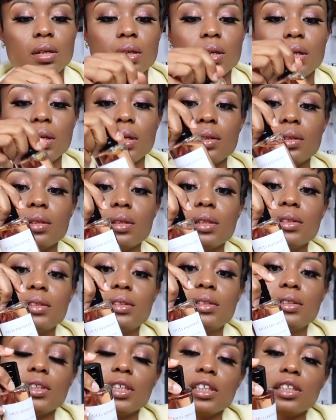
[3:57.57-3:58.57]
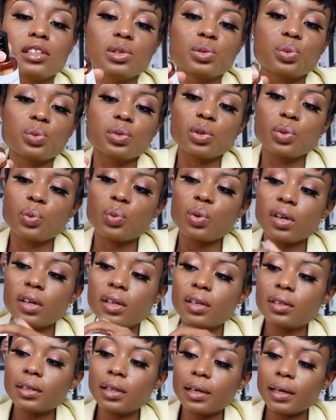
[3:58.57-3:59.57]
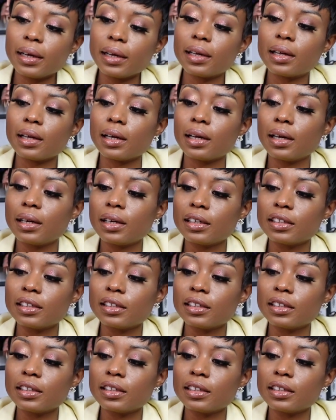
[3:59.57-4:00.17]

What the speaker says: and this is the one that I got.